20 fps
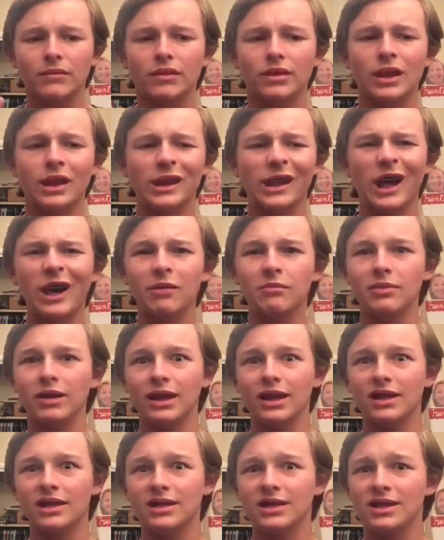that
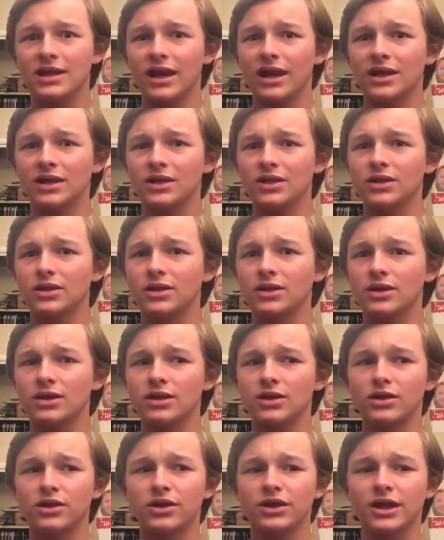means that
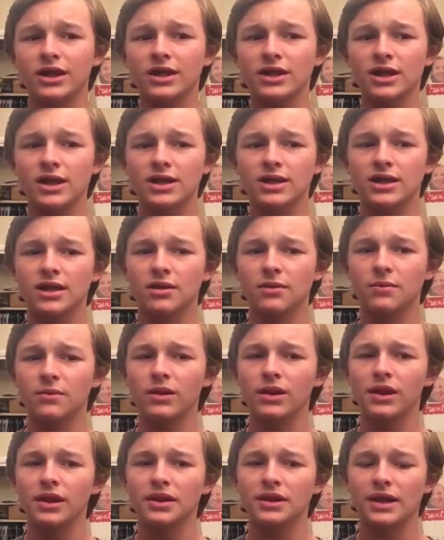Jesus didn't
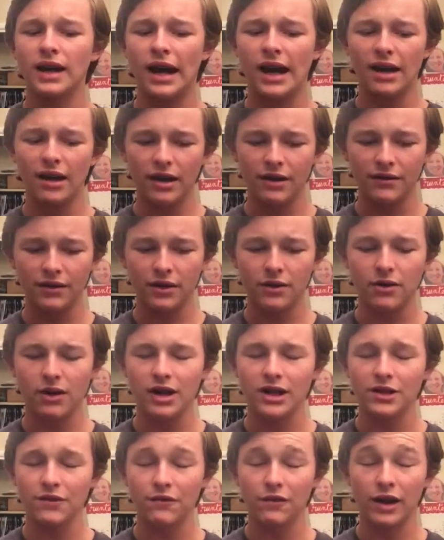really die on the
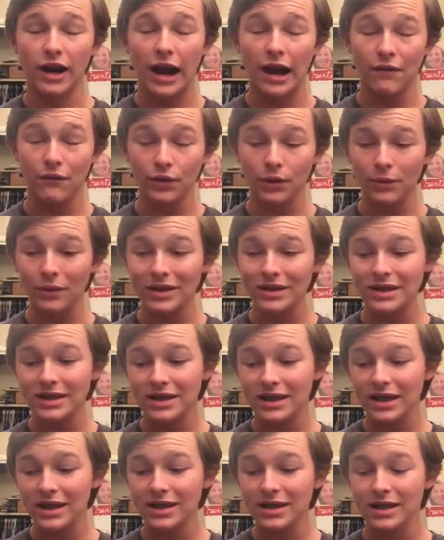cross for everyone's
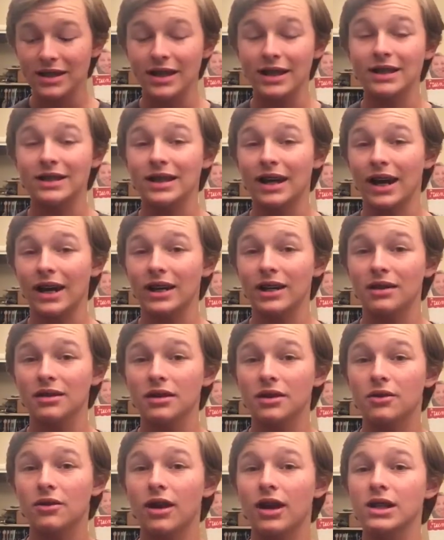sins. He died on
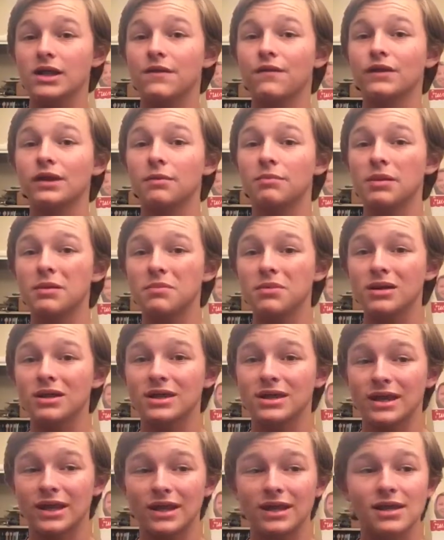the cross for the
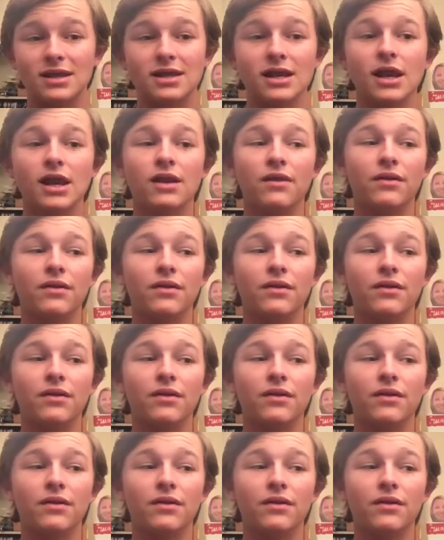people's sins.